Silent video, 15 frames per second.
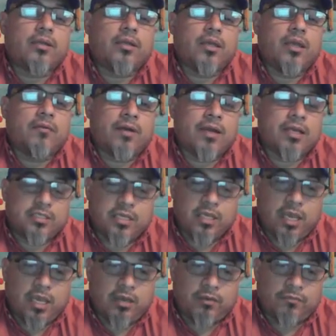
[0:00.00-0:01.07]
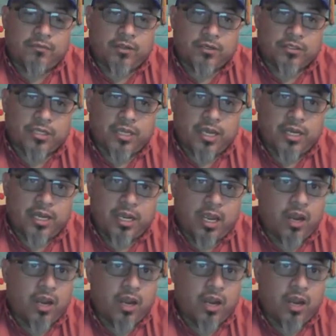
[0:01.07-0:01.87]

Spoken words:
and if I see if there's